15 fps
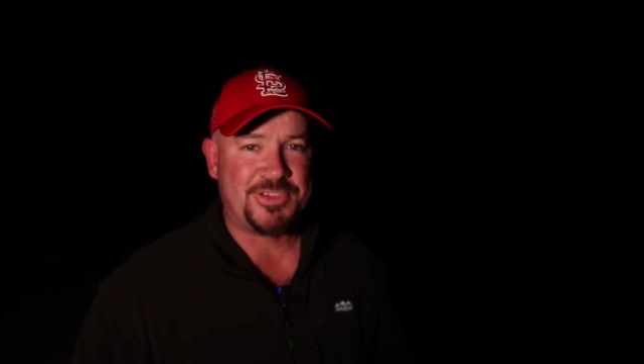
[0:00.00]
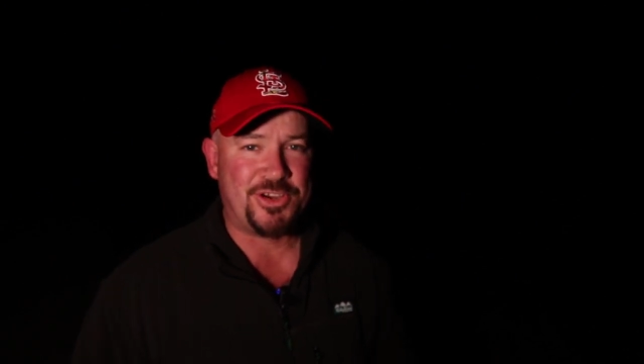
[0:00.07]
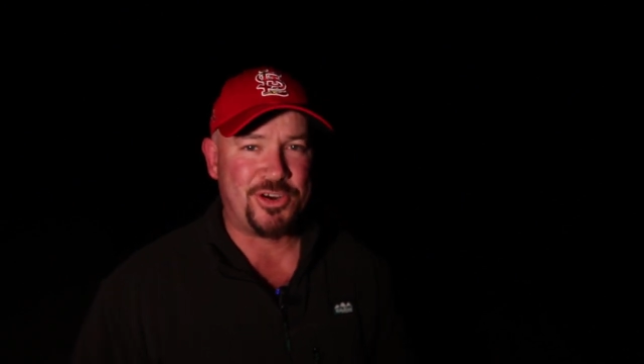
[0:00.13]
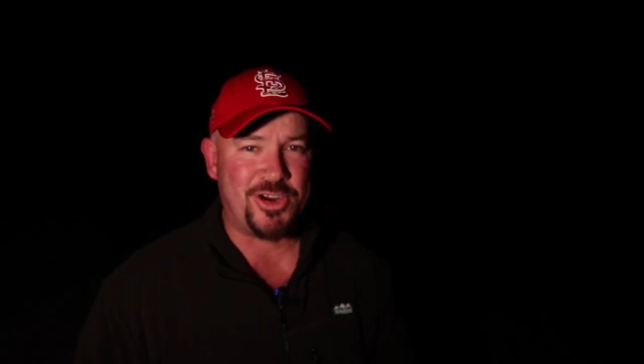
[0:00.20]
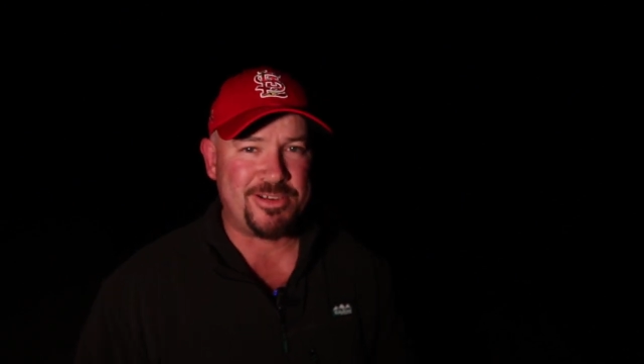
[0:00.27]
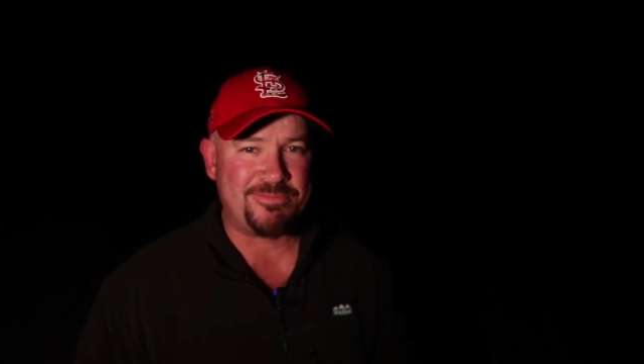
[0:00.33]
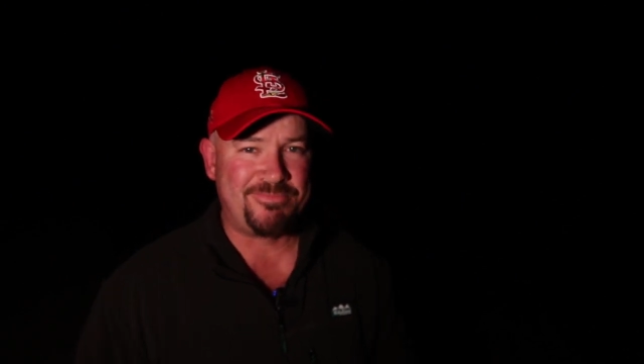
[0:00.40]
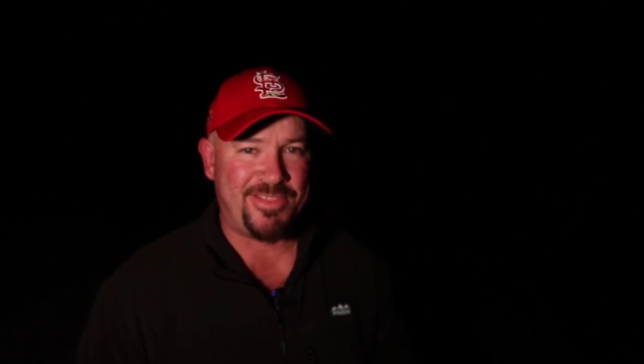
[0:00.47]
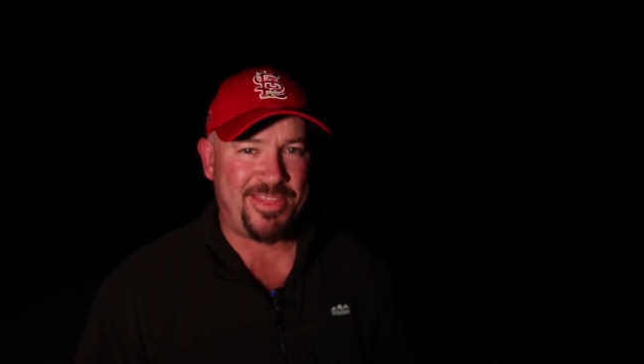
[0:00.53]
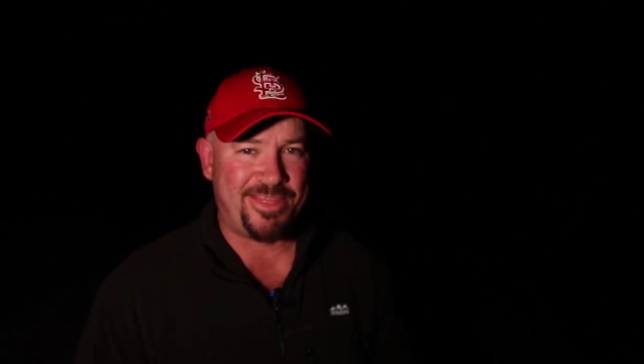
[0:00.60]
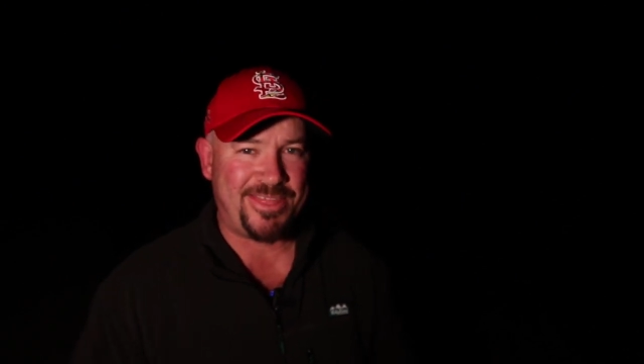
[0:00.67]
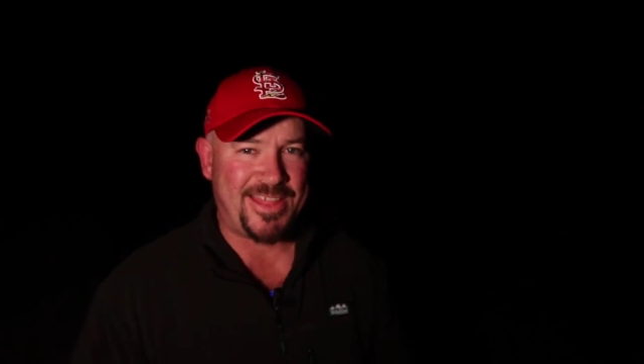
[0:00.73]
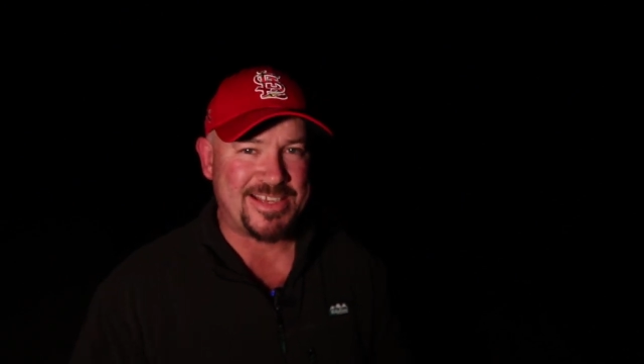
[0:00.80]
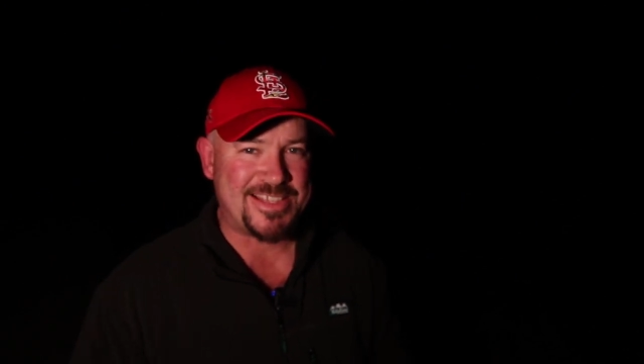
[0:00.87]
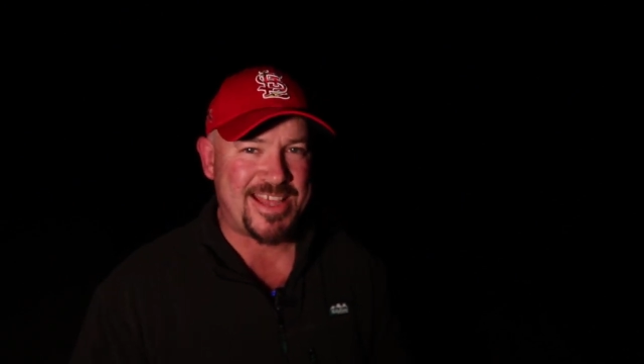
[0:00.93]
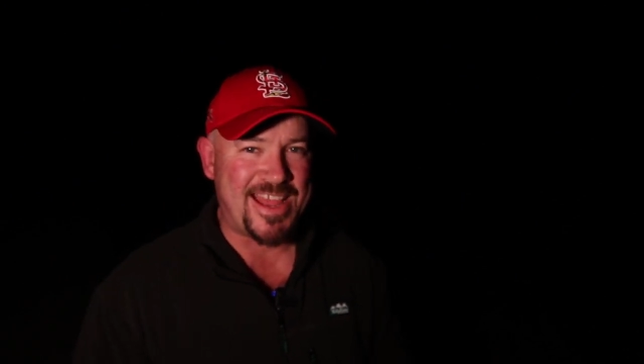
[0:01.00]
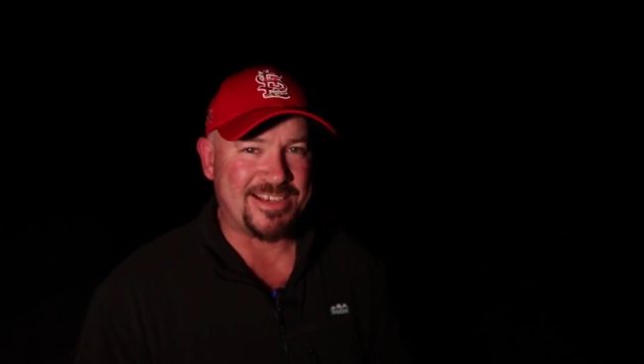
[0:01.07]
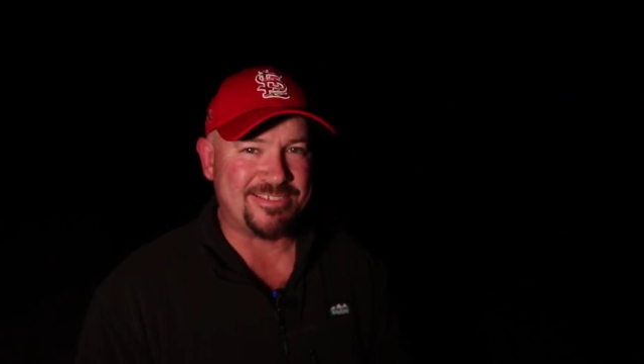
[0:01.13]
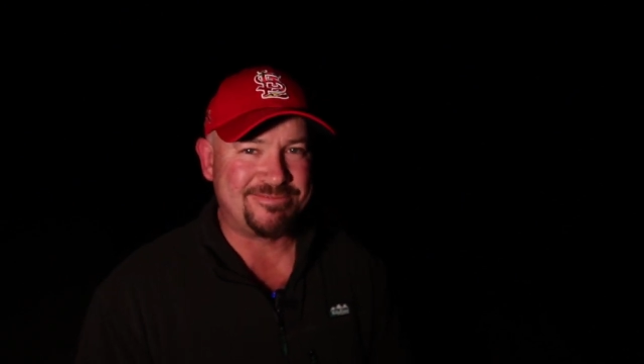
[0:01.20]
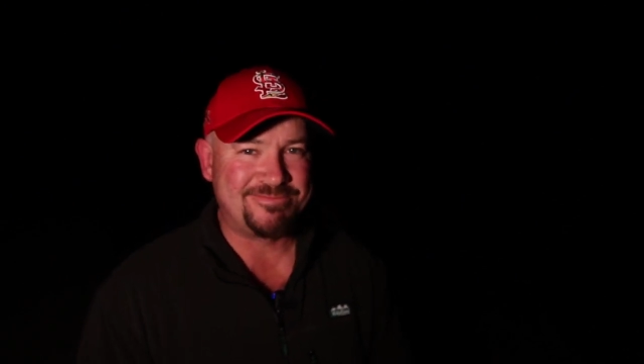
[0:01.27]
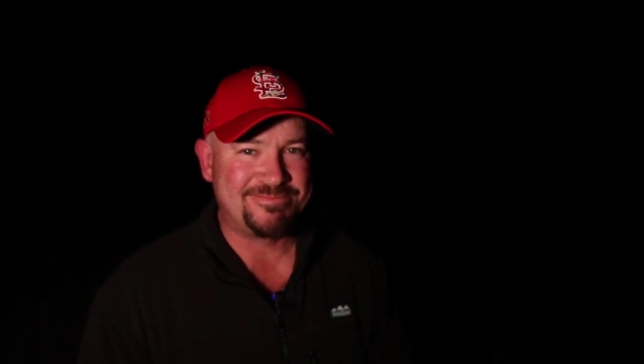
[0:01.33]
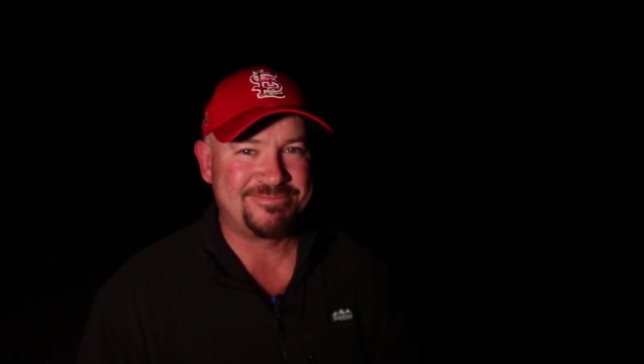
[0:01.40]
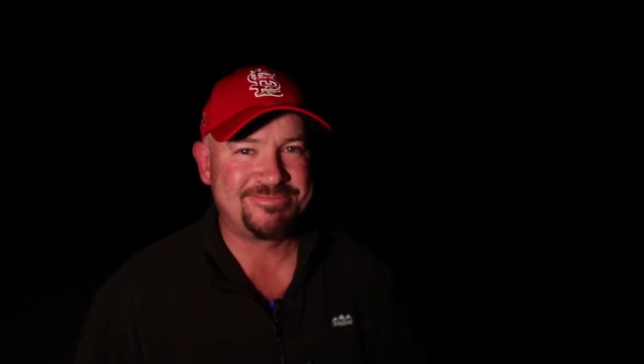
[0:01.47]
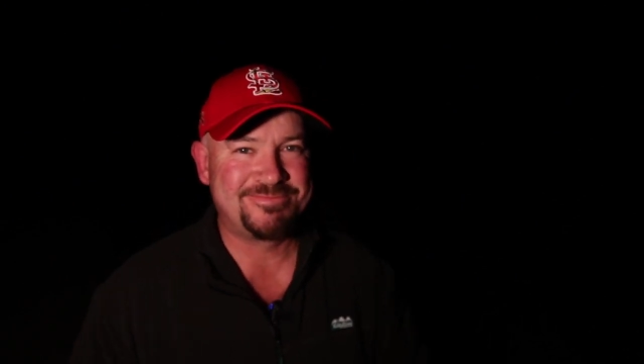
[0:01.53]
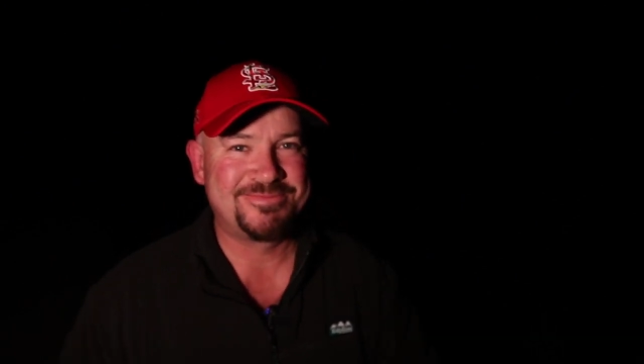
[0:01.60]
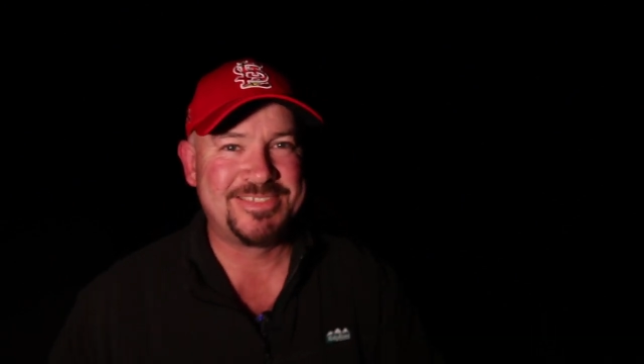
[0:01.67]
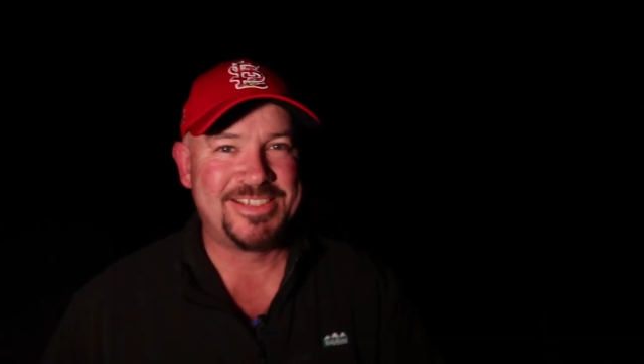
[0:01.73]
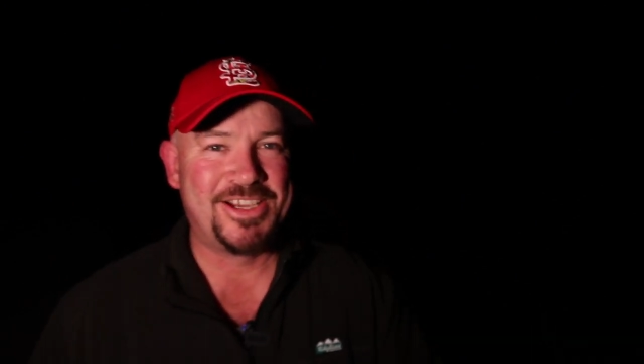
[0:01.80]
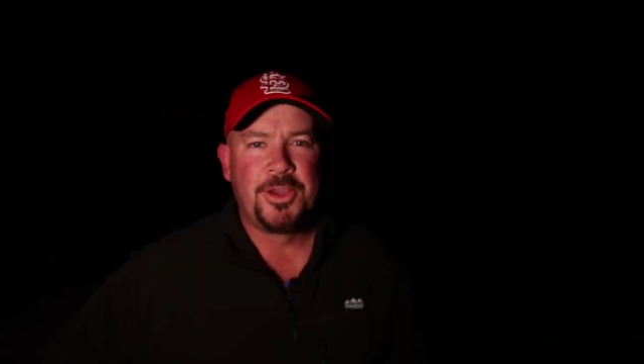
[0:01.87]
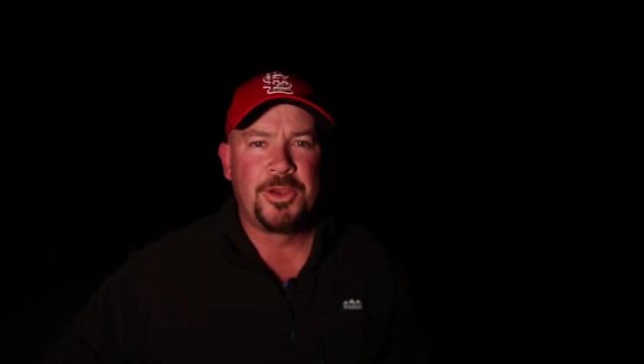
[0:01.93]
All right, that's that.
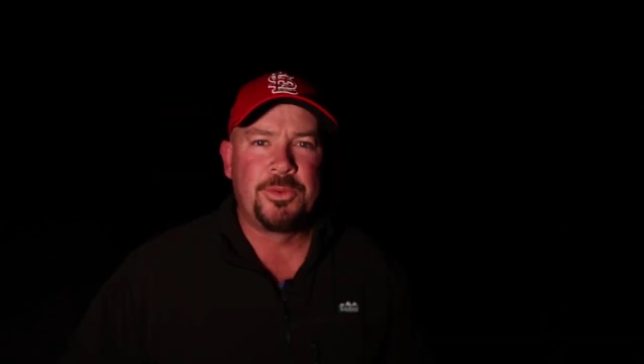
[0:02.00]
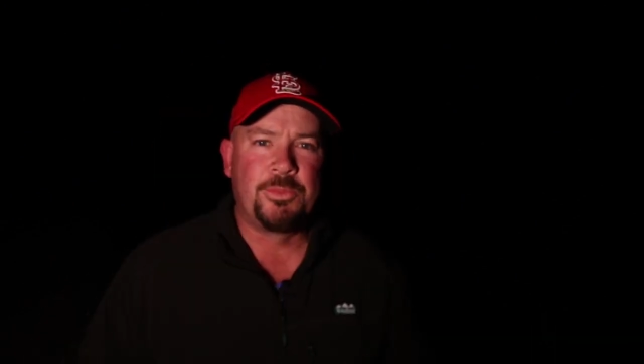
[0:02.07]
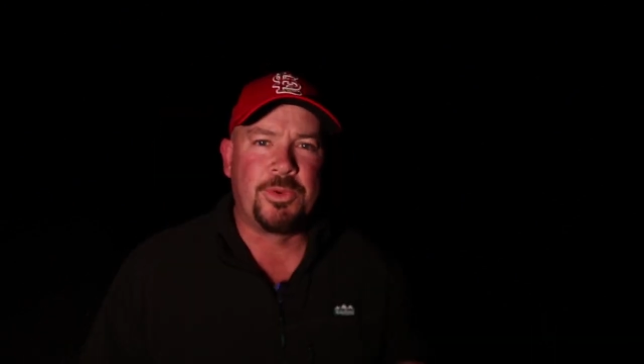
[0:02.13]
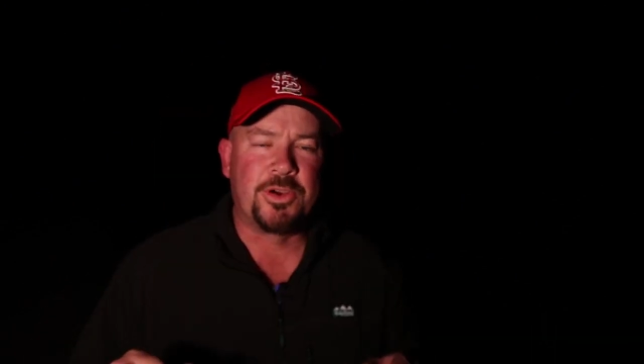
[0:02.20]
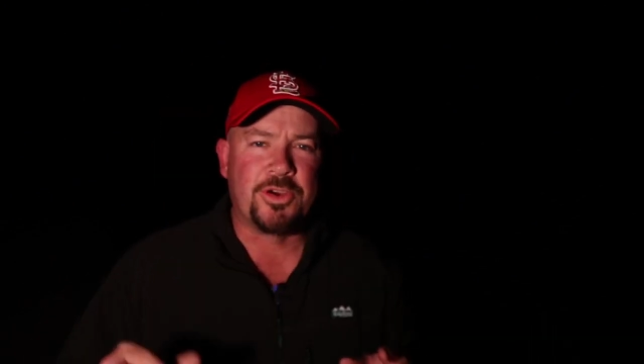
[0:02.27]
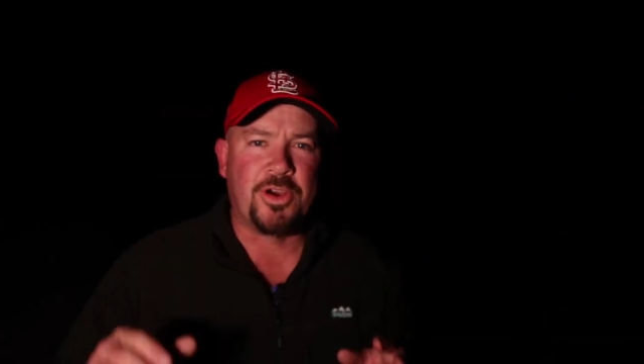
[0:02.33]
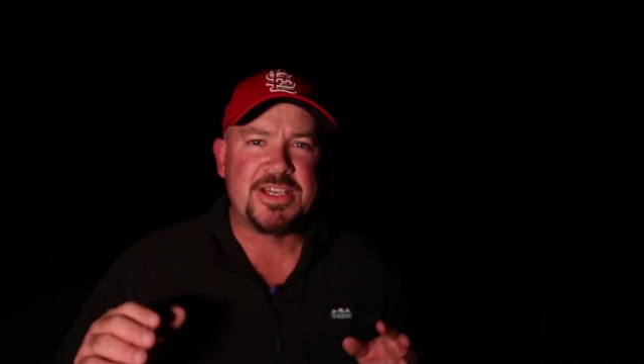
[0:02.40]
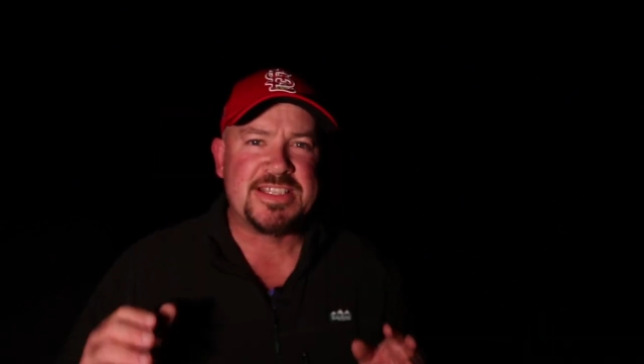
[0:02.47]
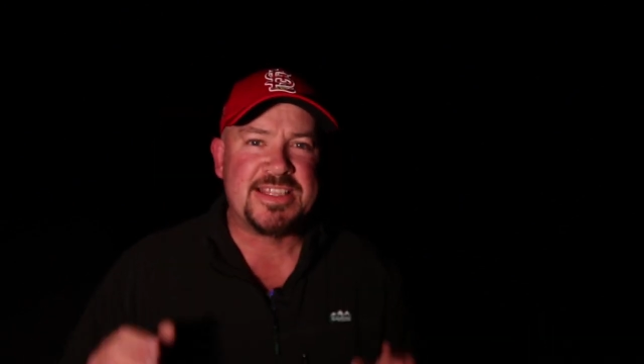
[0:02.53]
Well guys,